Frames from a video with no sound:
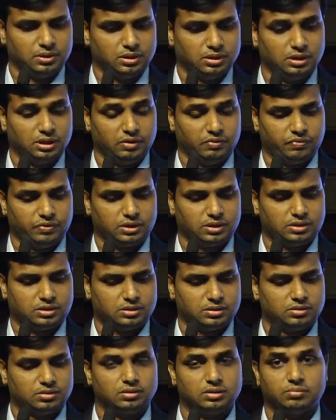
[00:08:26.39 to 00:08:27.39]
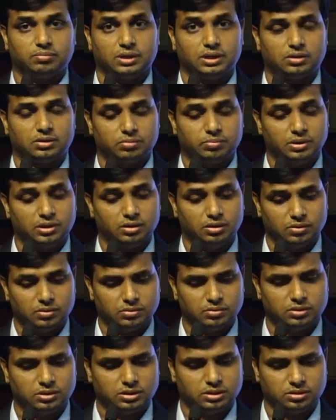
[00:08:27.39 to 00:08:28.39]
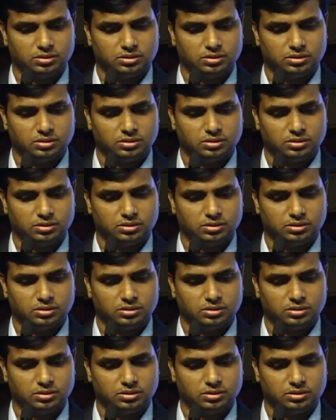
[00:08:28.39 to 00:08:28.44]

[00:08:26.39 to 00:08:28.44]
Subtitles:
The effect on the microbial load